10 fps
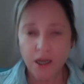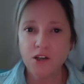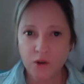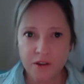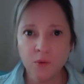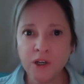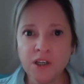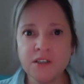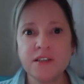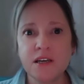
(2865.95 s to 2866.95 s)
So I think we're going to
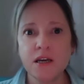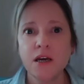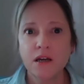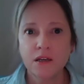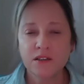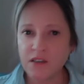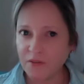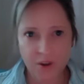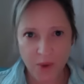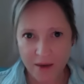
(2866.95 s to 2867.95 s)
see
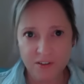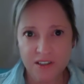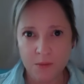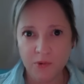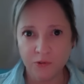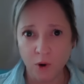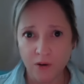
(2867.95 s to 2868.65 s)
stuff that we haven't seen before